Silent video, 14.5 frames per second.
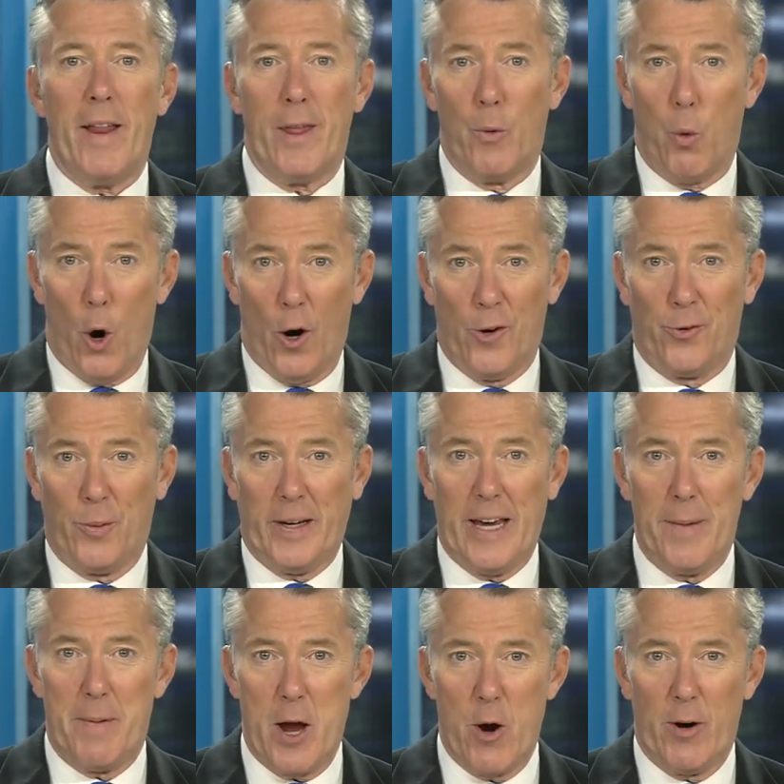of the words we
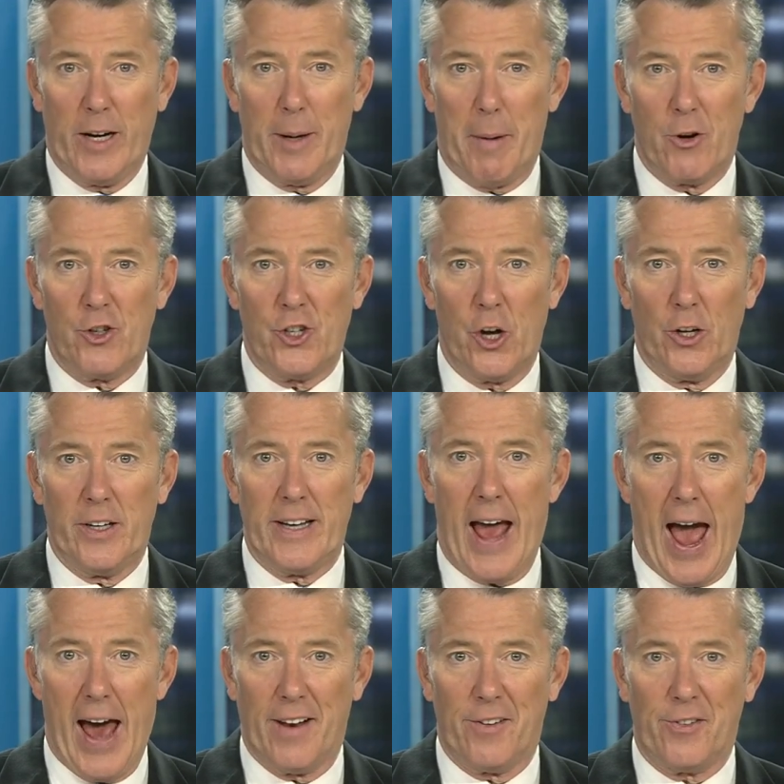keep hearing about
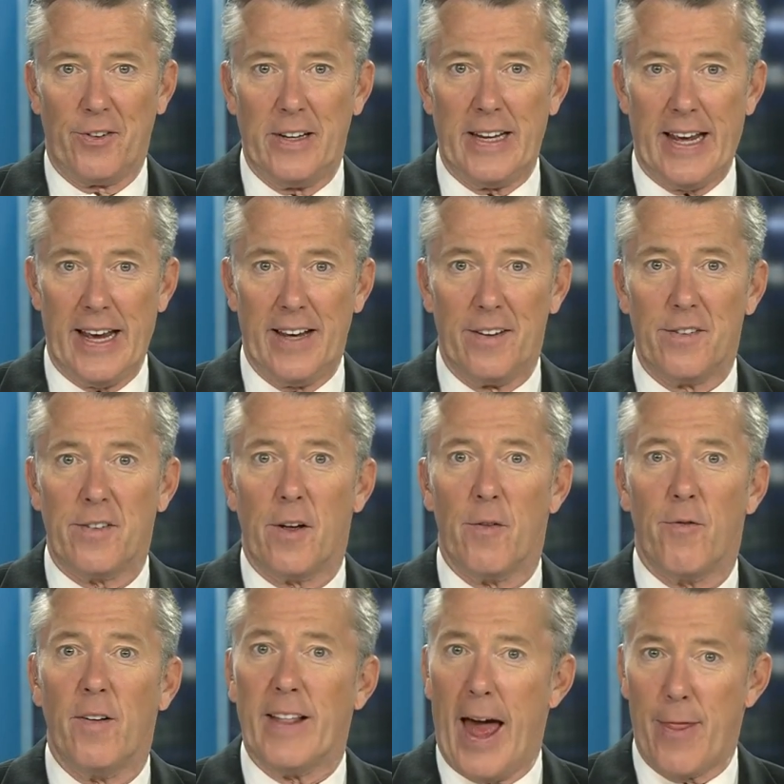Sheldon Adelson is
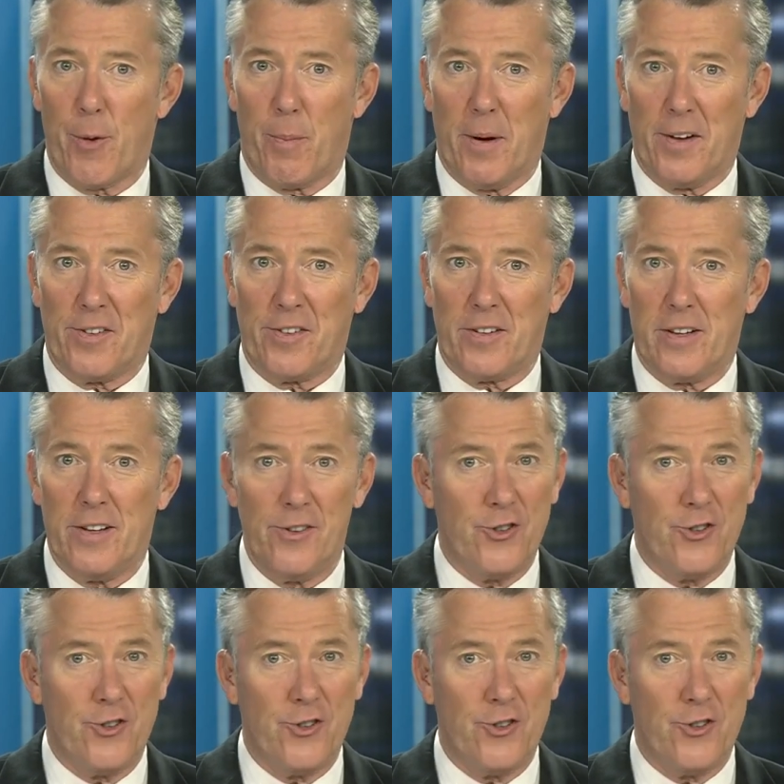philanthropist.